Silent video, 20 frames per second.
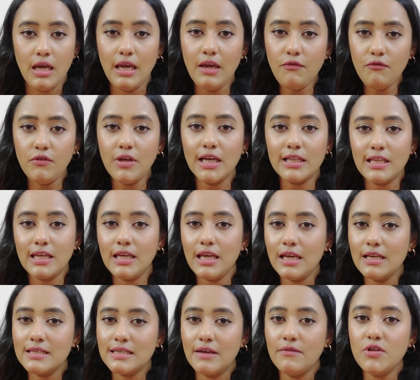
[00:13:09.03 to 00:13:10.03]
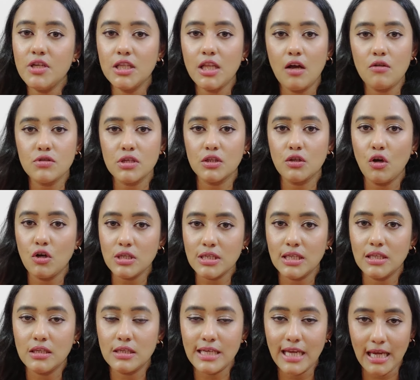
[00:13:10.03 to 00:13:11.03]
If we are thinking 70,000
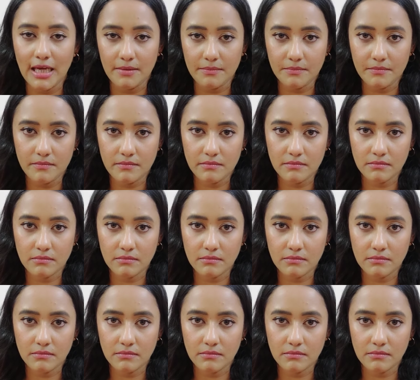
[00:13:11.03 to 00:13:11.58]
thoughts in a day,